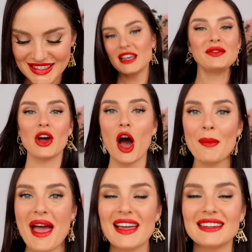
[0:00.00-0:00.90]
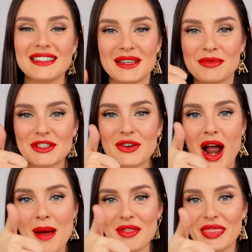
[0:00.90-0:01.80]
Leave a comment,
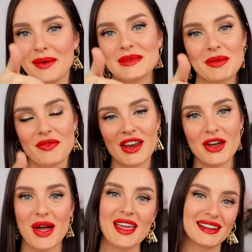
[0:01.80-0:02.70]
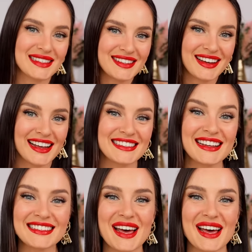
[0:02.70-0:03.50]
subscribe, and thumbs up the video, and I'll see you guys next